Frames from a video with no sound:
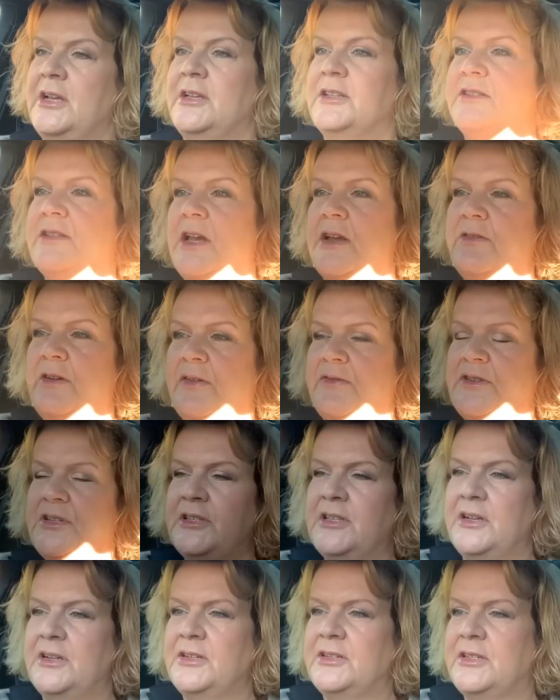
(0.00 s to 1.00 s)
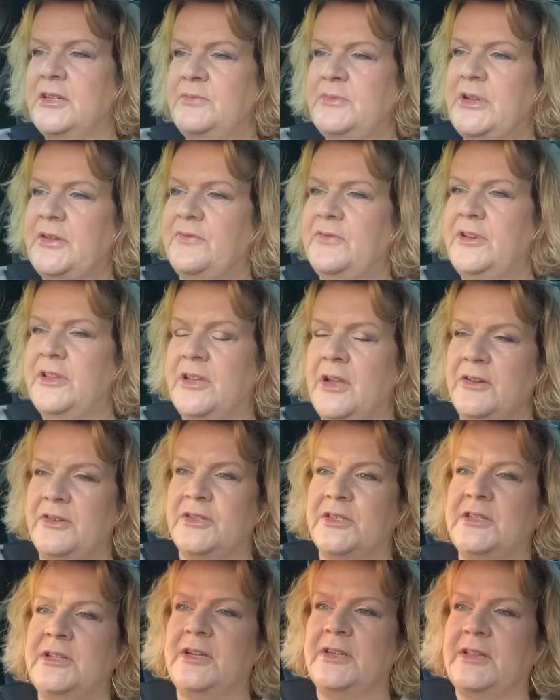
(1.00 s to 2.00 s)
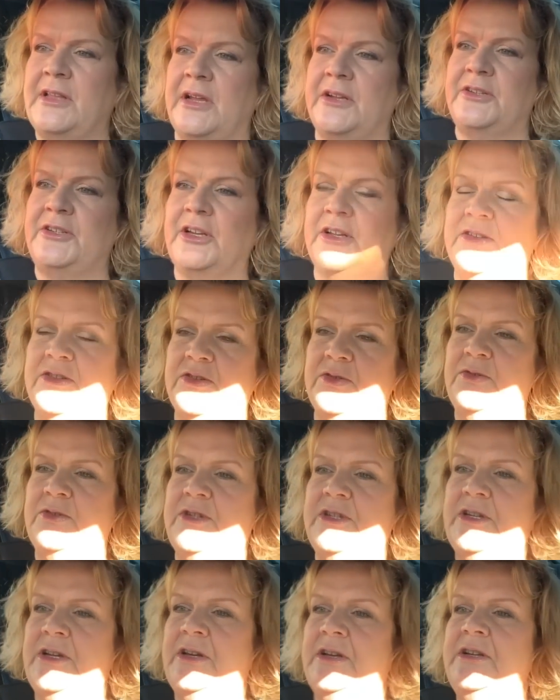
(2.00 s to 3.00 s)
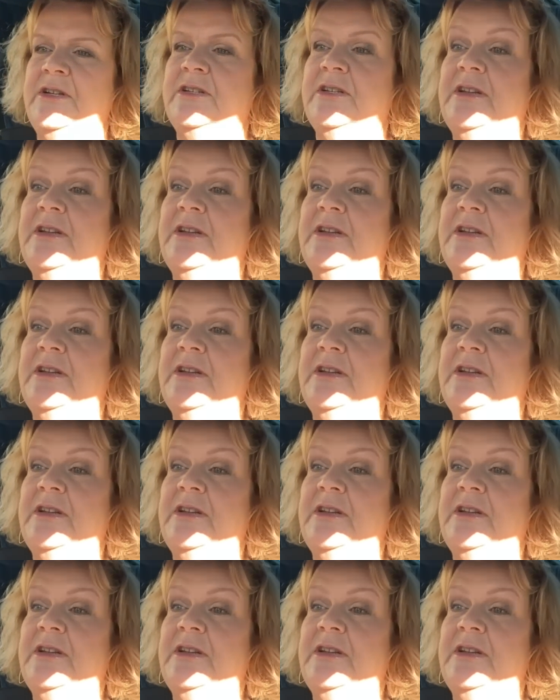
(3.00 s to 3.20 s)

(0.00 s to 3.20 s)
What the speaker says: so I've decided I'm definitely going to start that jigsaw tonight.